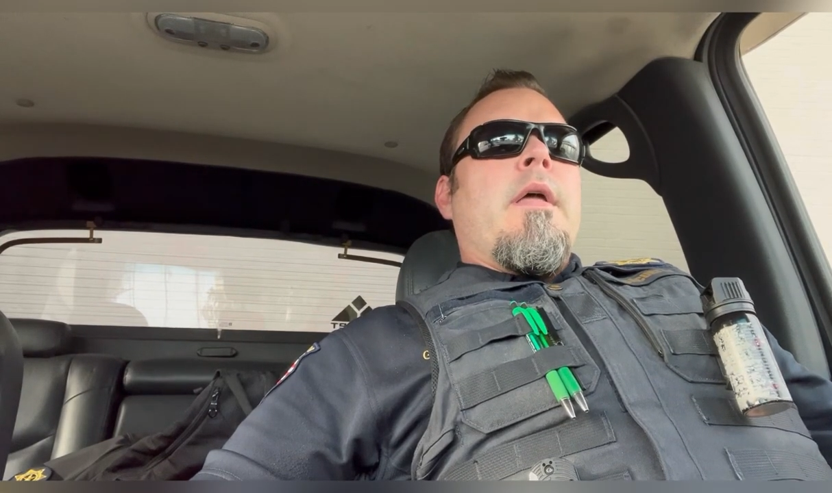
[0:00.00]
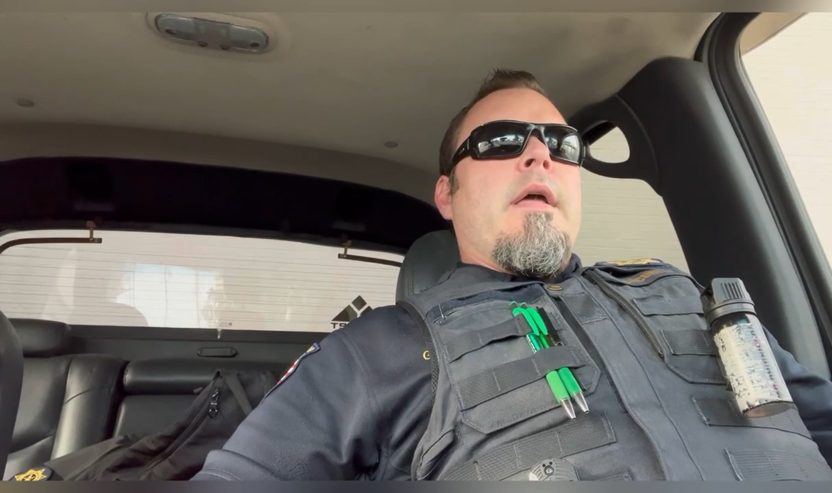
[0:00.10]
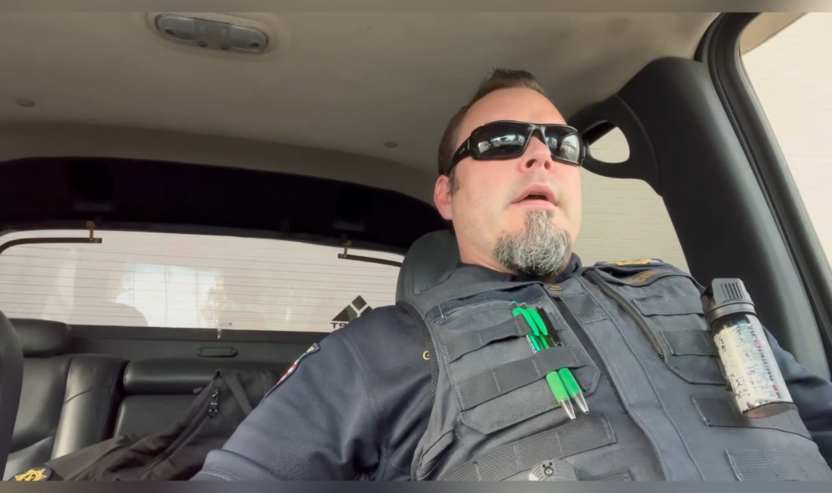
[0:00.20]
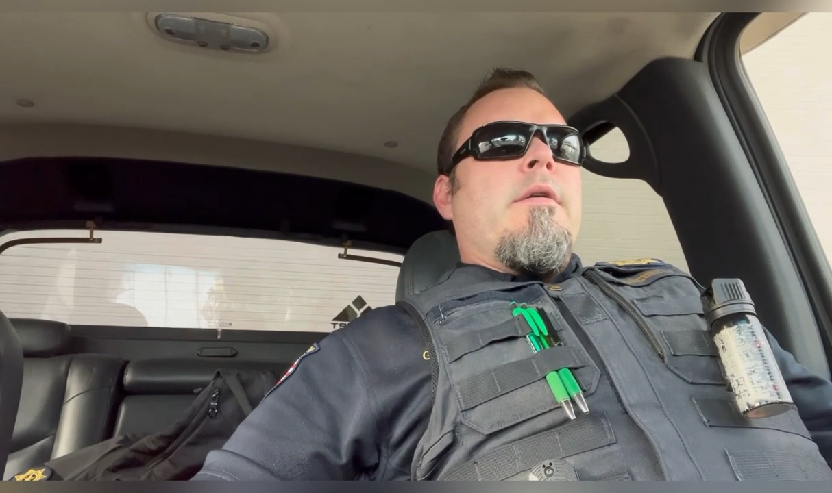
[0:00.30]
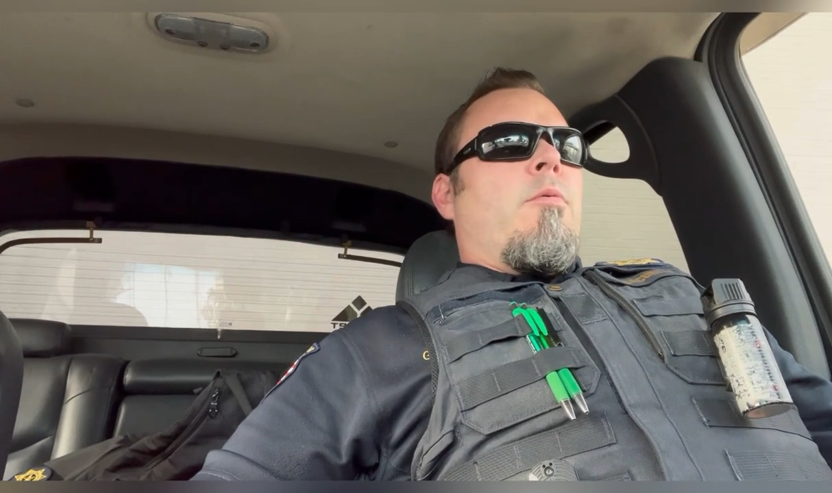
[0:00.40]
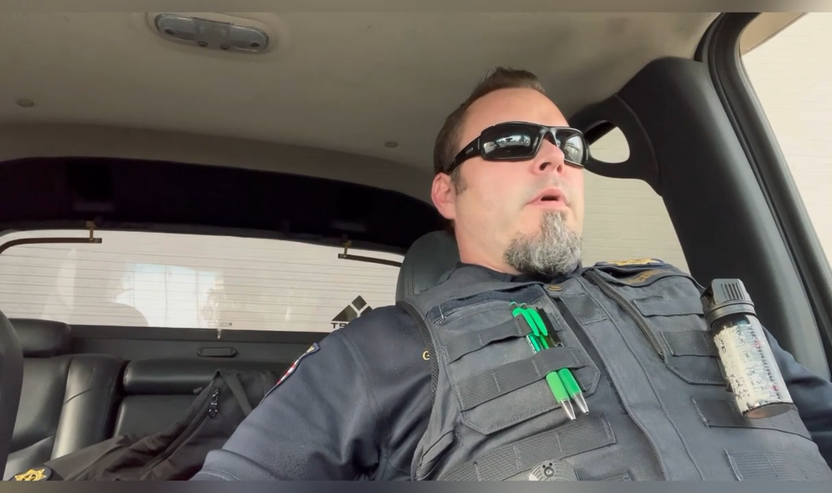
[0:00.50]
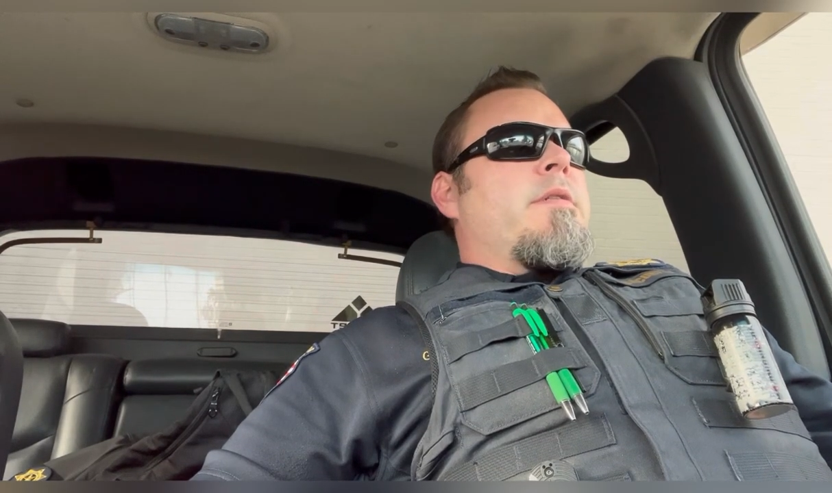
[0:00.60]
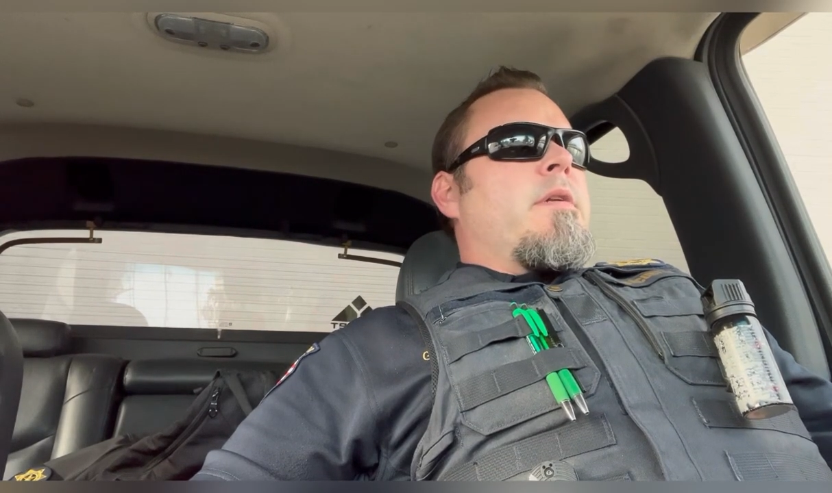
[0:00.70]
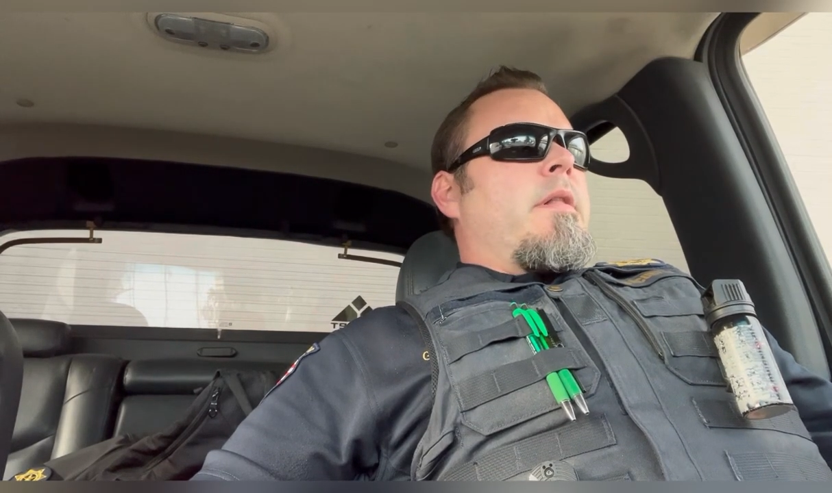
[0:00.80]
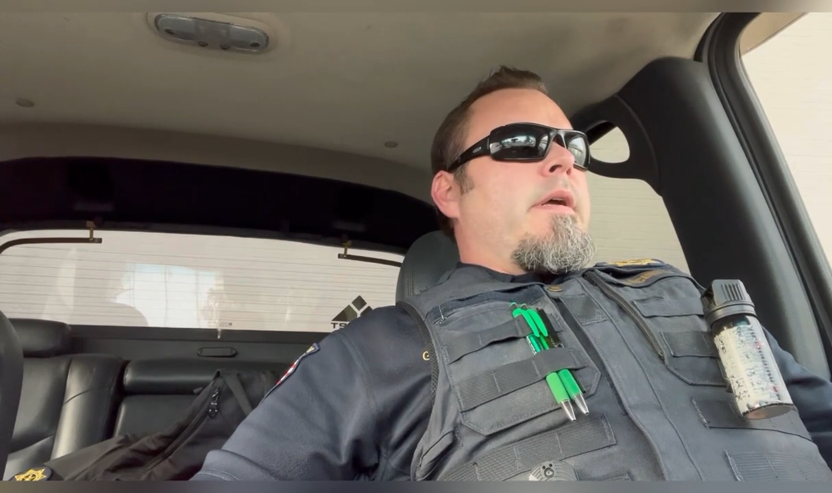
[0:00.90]
And
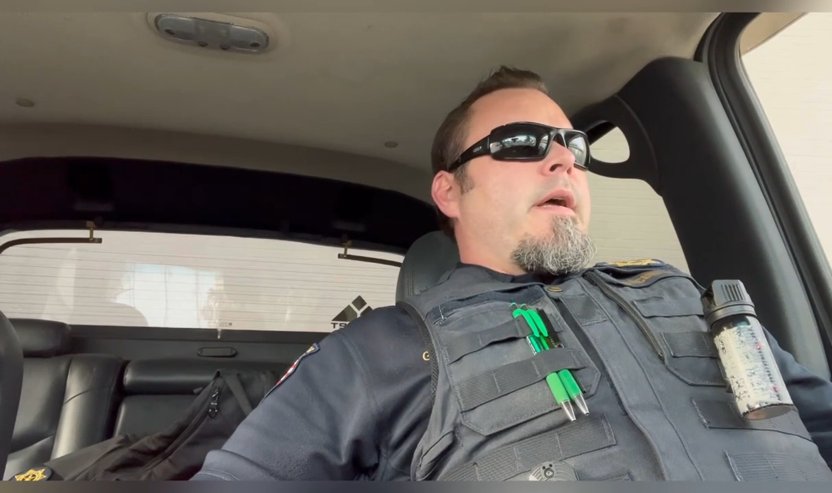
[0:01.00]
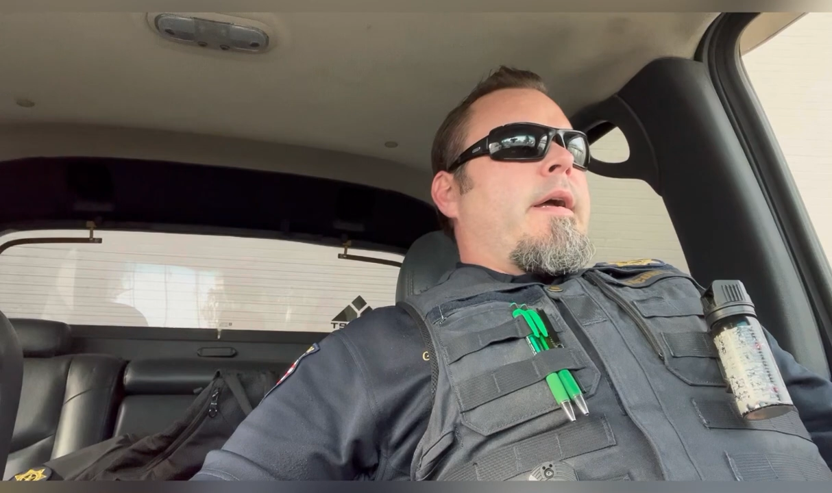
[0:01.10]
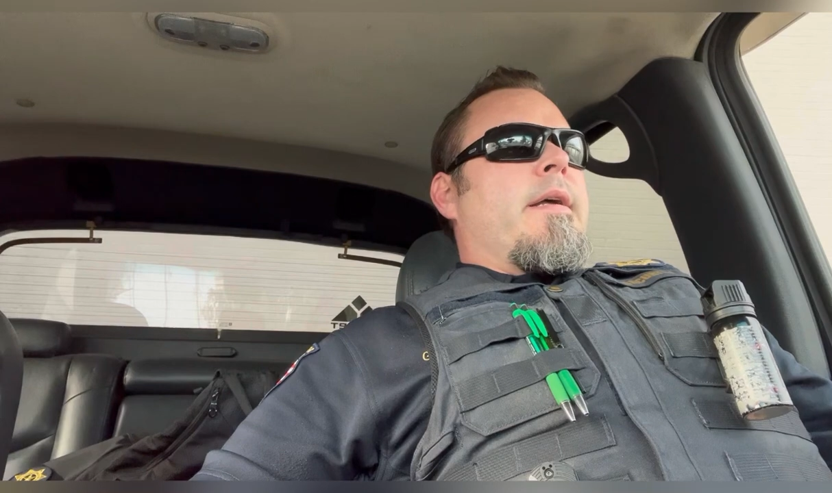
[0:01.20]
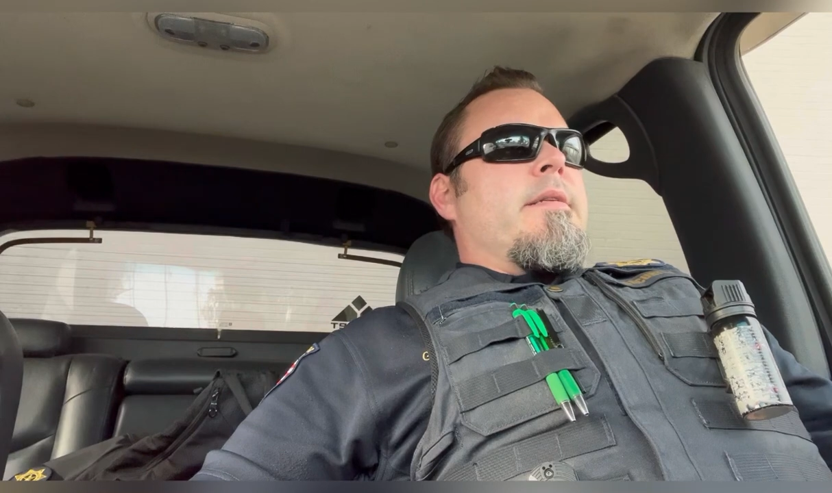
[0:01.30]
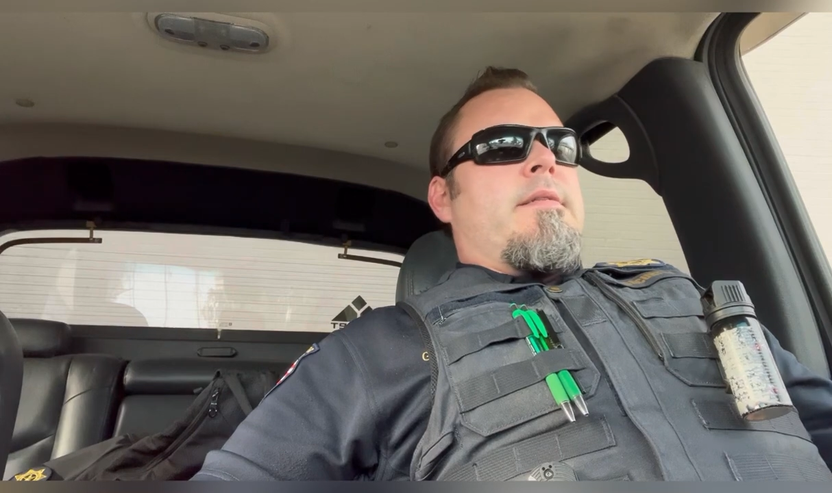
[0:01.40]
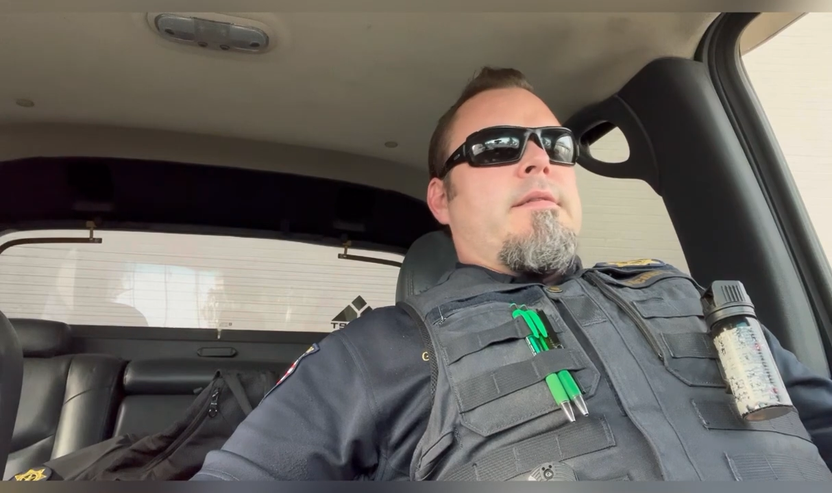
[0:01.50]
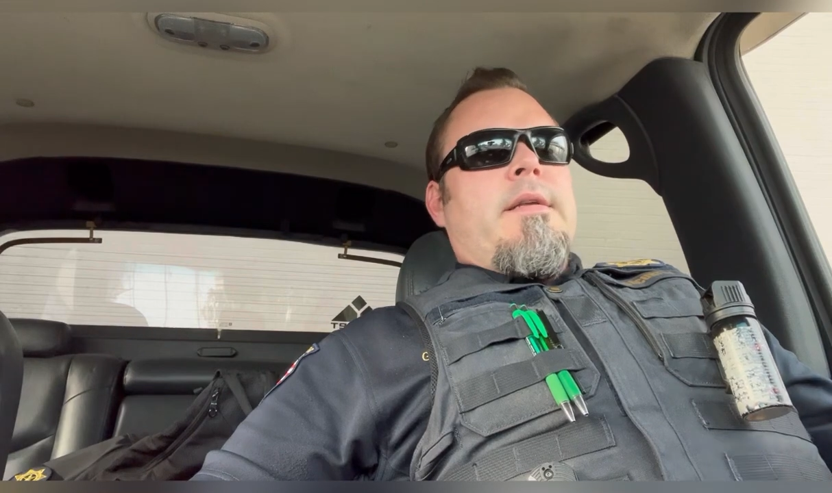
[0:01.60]
originally, I guess